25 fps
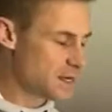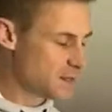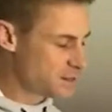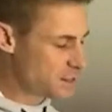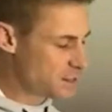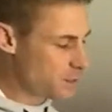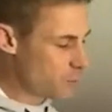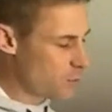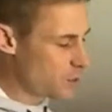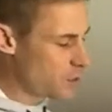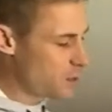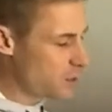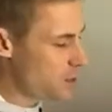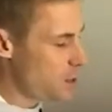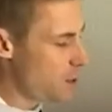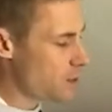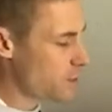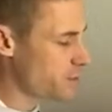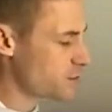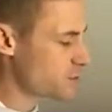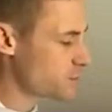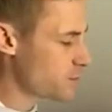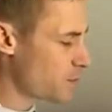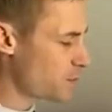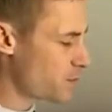See, when you
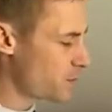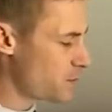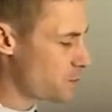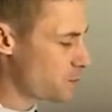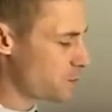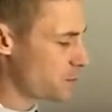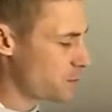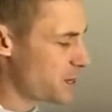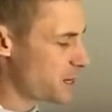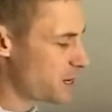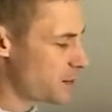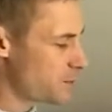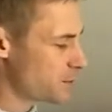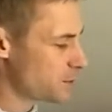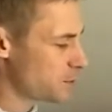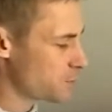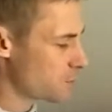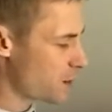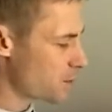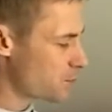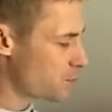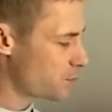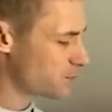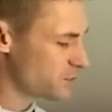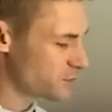know this about people, you get them in the
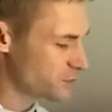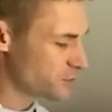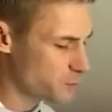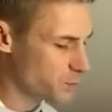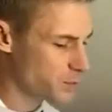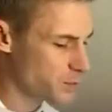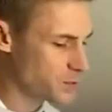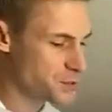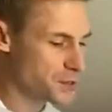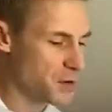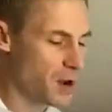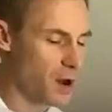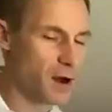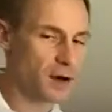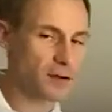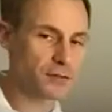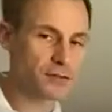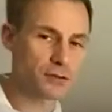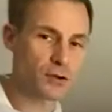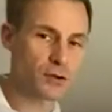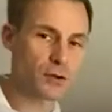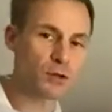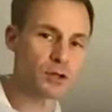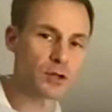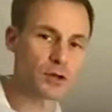right position, but you
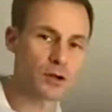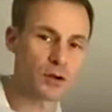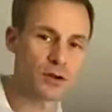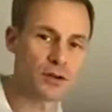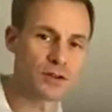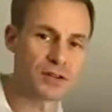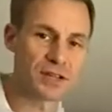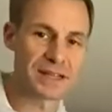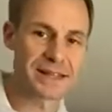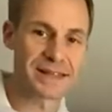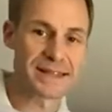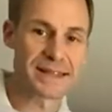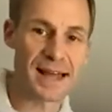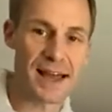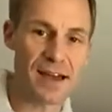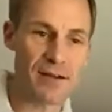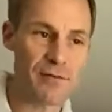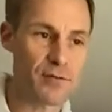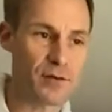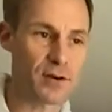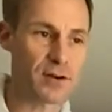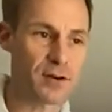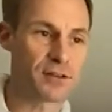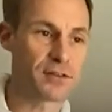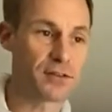also learn to
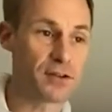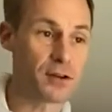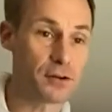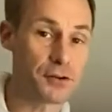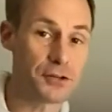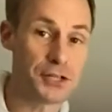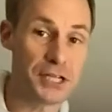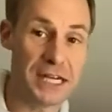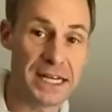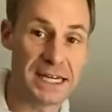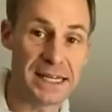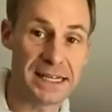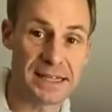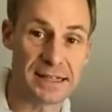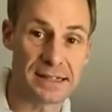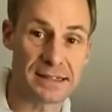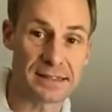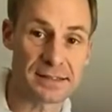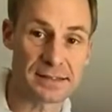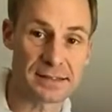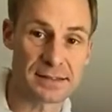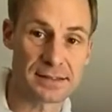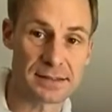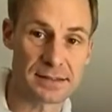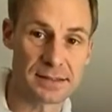leverage their
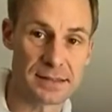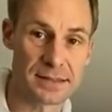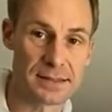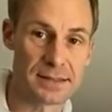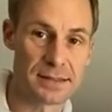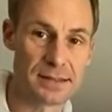genius.